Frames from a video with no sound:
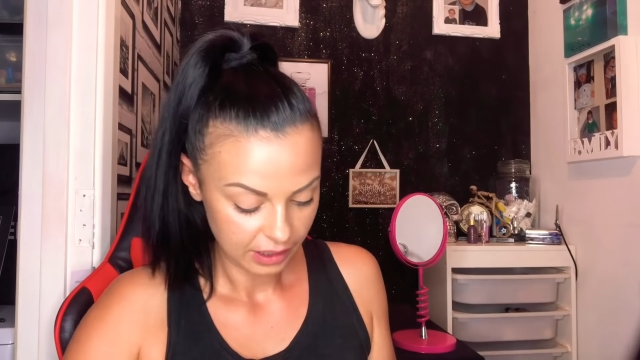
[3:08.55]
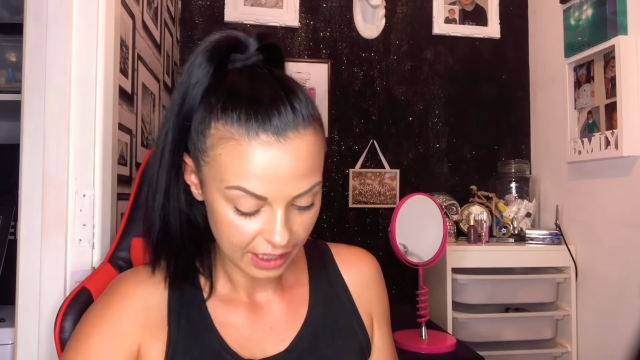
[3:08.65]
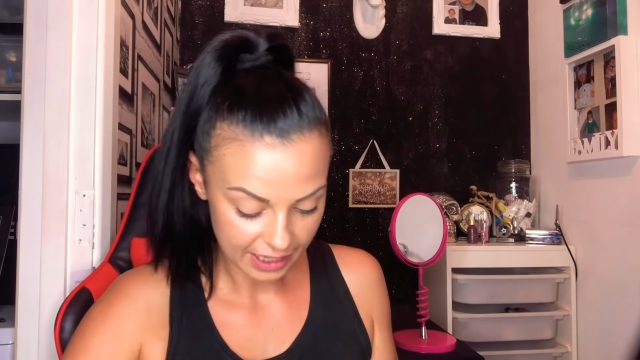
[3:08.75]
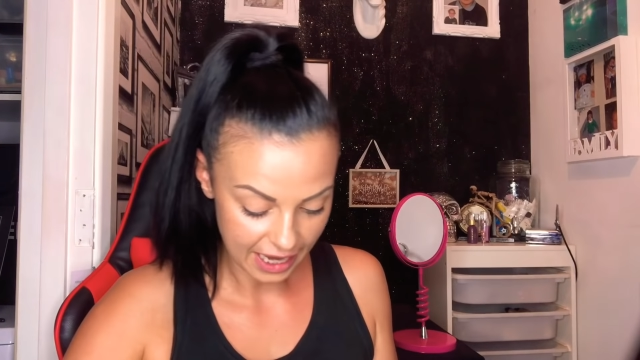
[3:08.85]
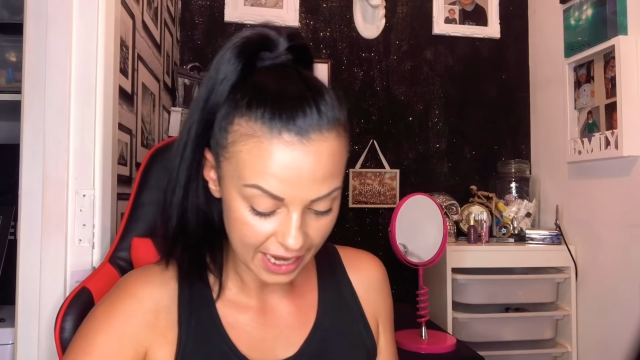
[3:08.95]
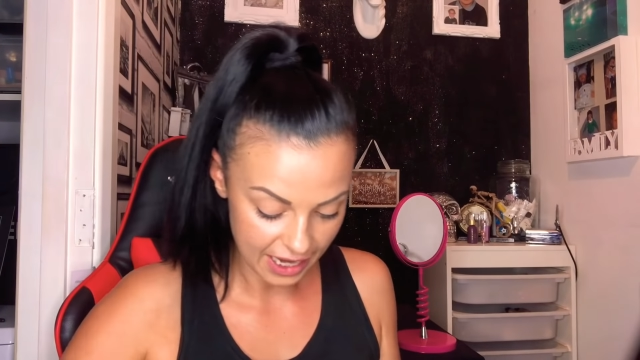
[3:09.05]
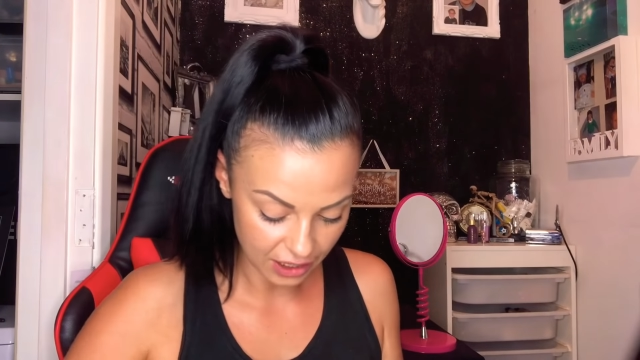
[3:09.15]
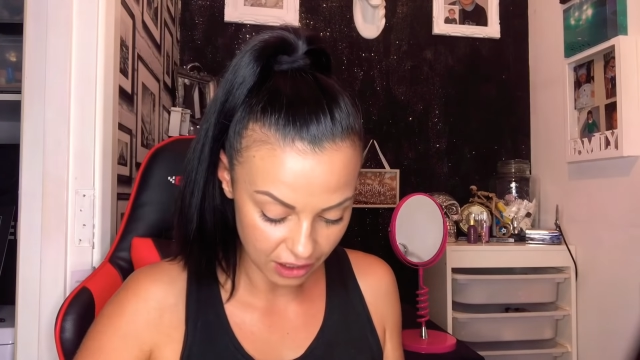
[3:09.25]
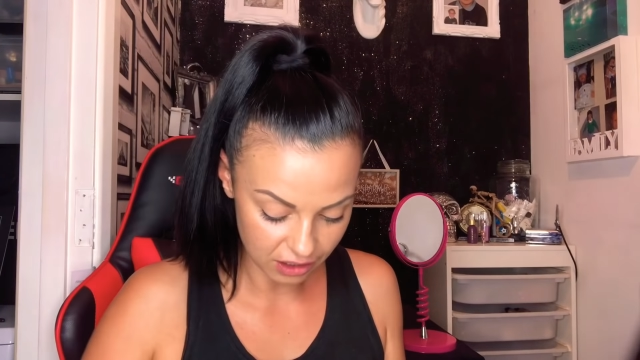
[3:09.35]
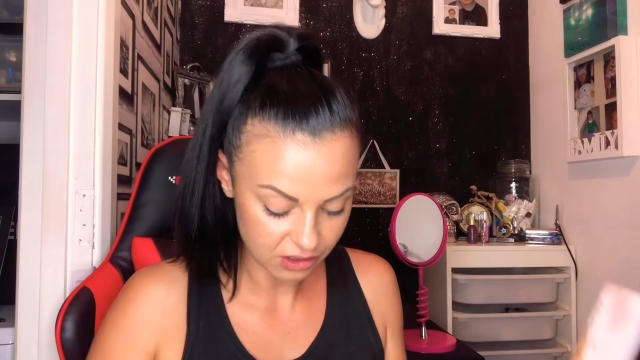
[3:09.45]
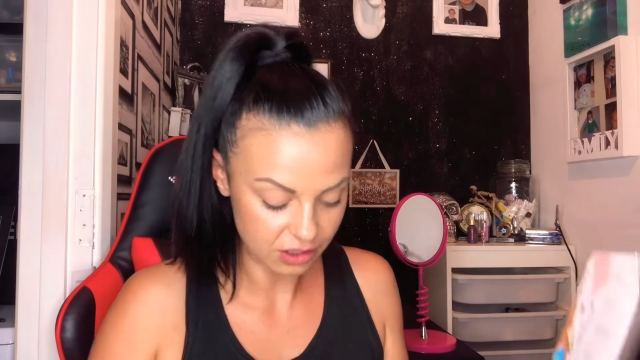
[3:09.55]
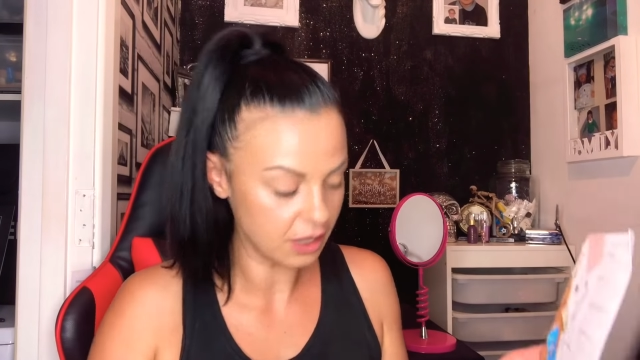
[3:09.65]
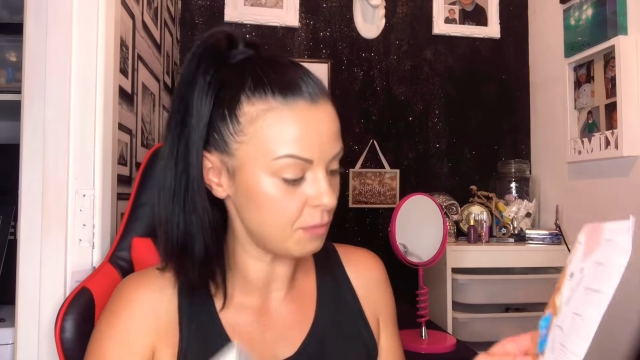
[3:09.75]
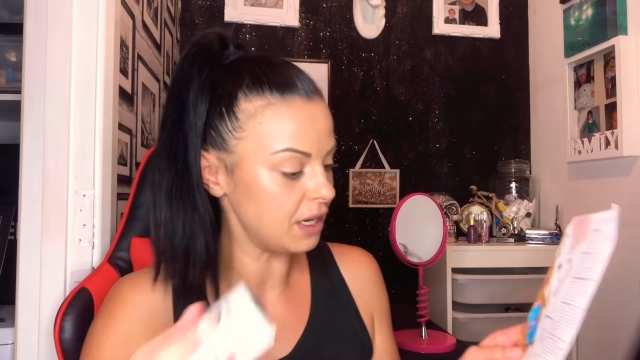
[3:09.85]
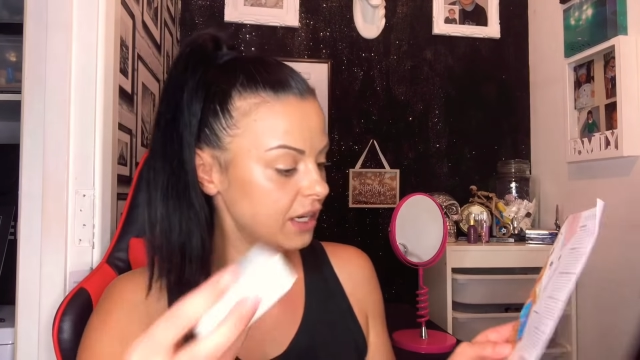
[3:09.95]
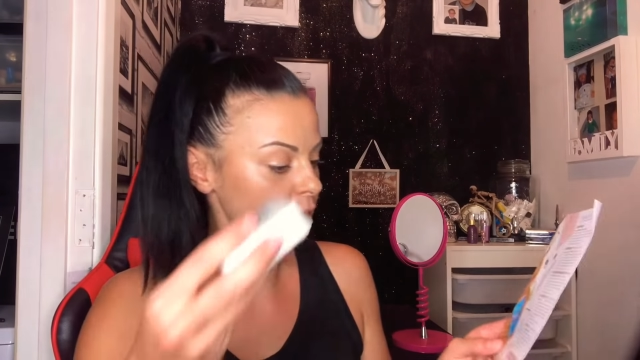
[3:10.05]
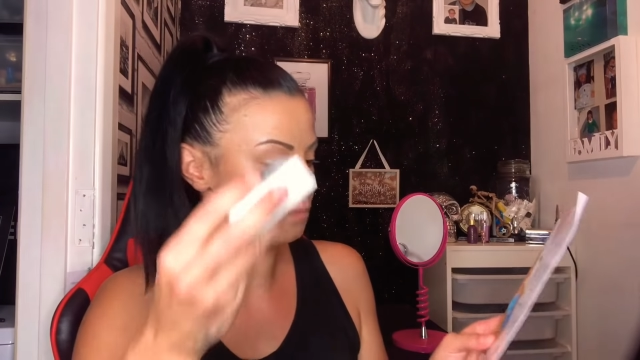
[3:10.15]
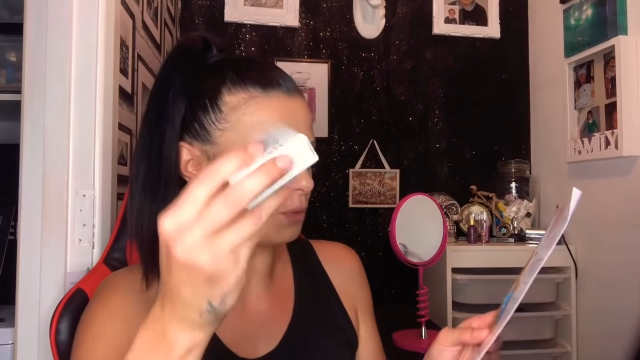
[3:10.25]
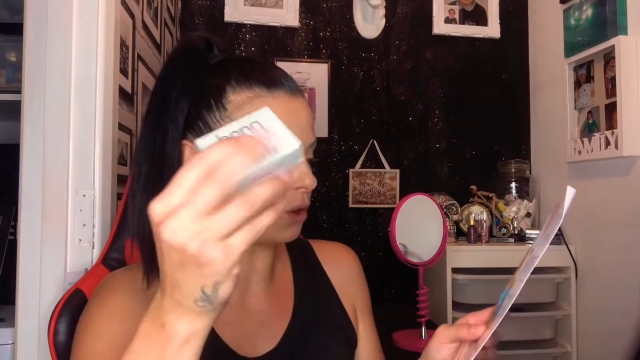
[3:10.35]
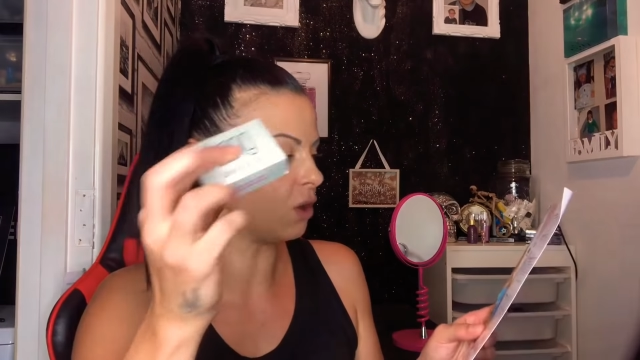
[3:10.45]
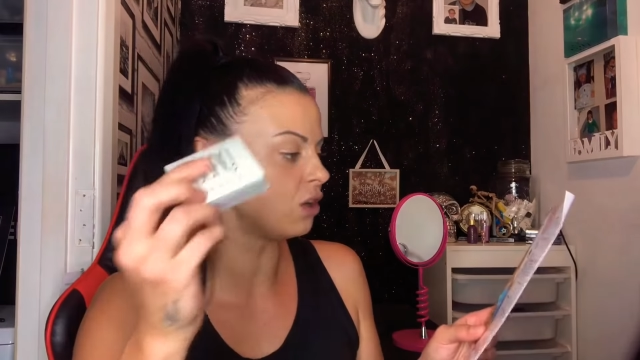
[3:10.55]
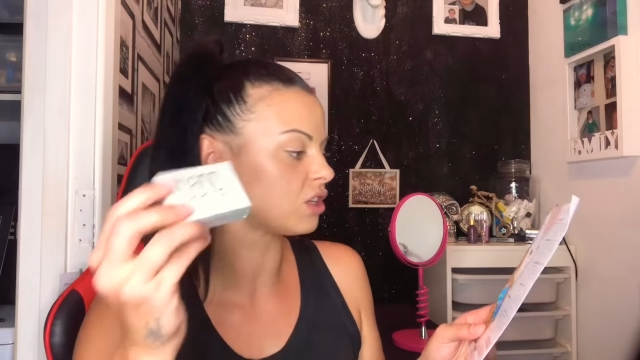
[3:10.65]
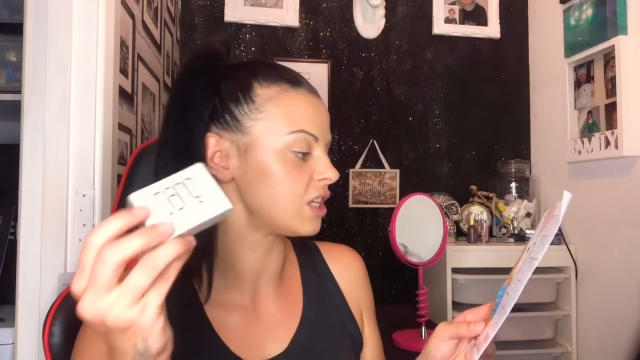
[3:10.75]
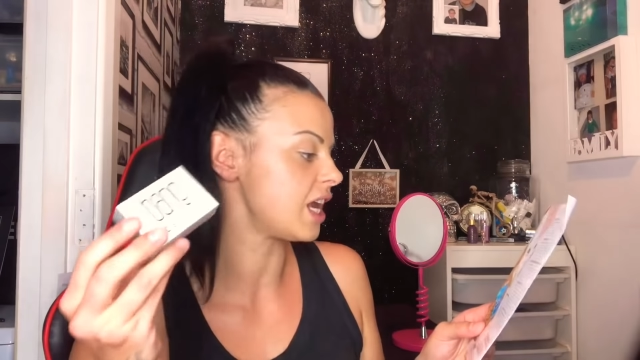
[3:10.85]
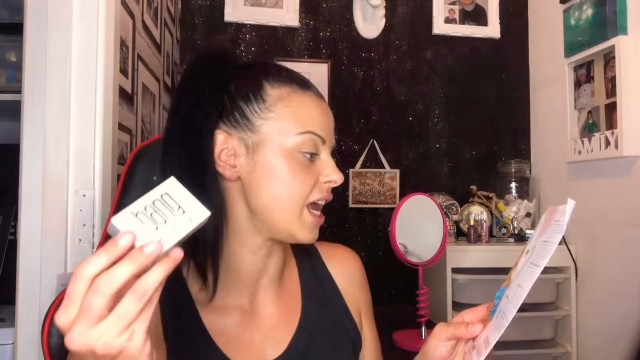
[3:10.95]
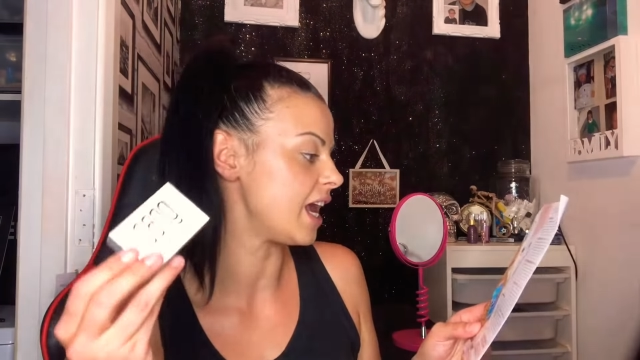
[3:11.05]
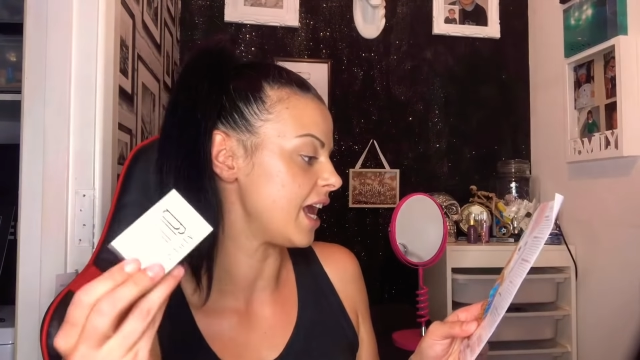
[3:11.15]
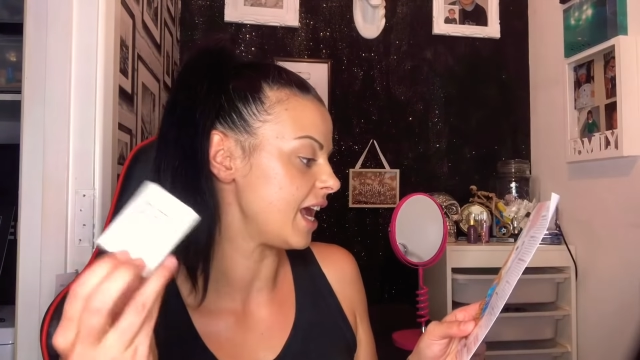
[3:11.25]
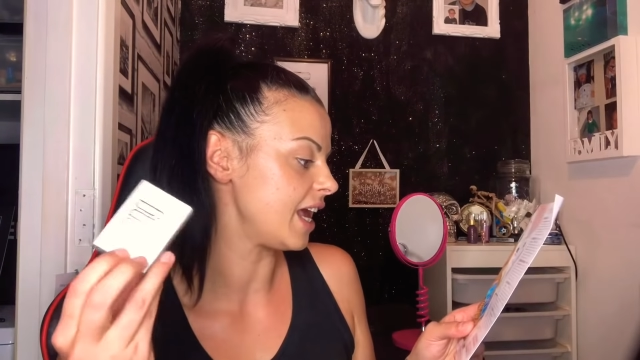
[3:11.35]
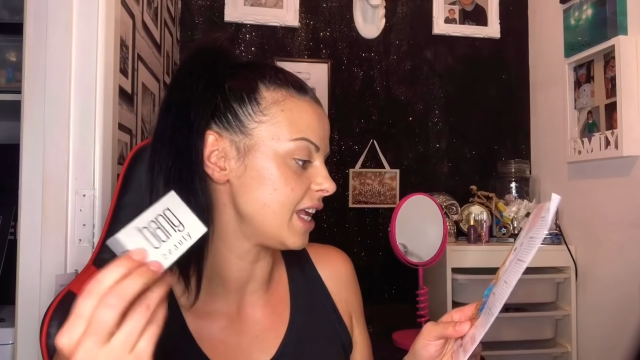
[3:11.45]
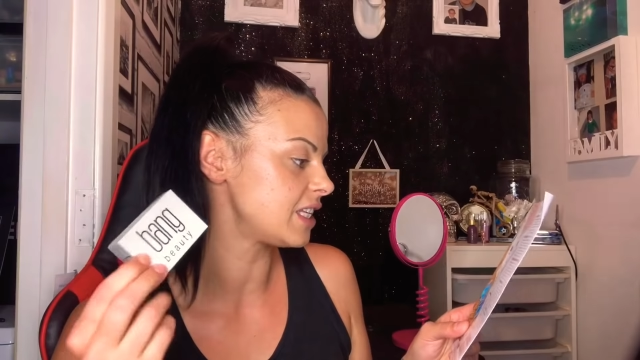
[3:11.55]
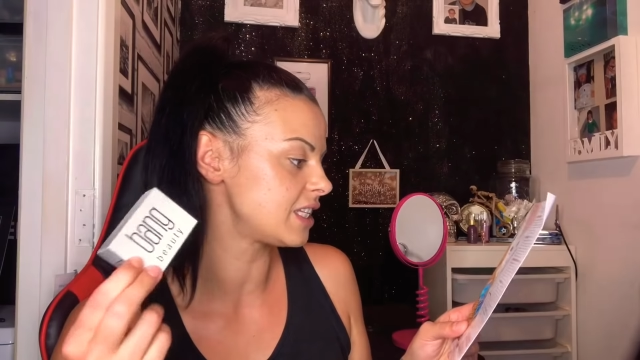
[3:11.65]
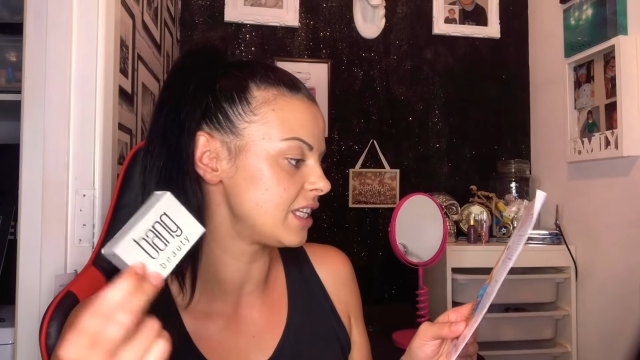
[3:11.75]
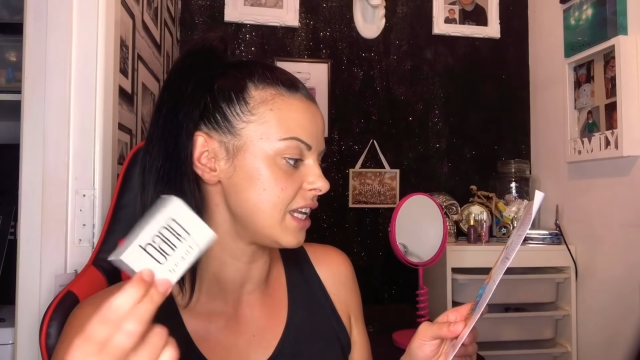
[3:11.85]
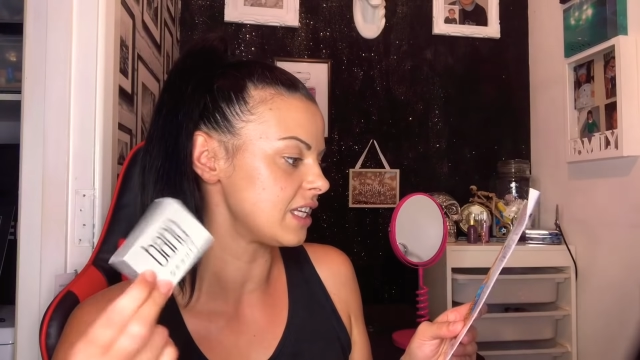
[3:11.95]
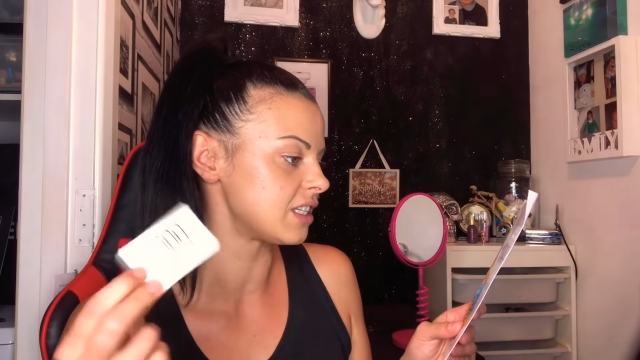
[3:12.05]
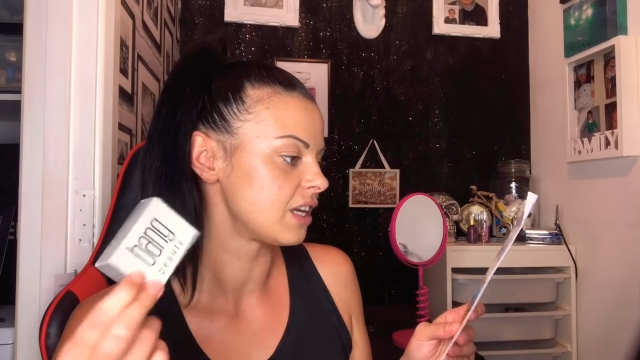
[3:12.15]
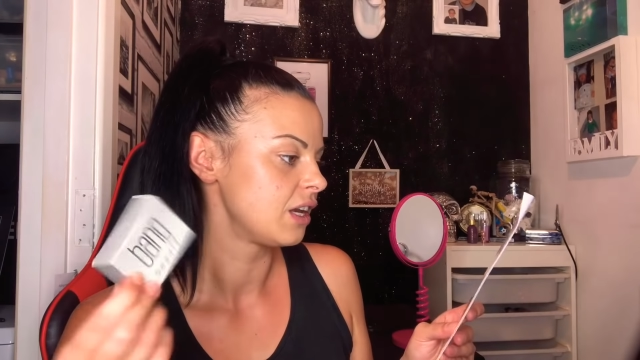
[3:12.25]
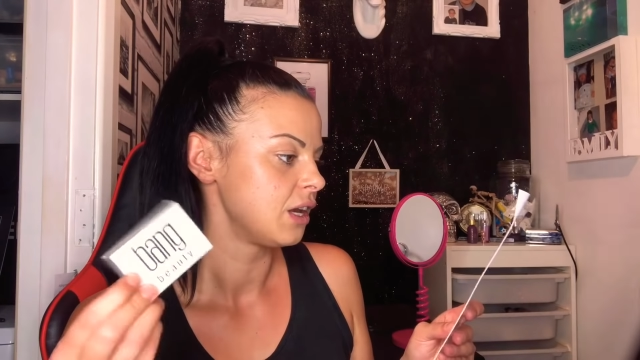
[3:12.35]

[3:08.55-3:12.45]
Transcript: Okay, and the last item in the box is this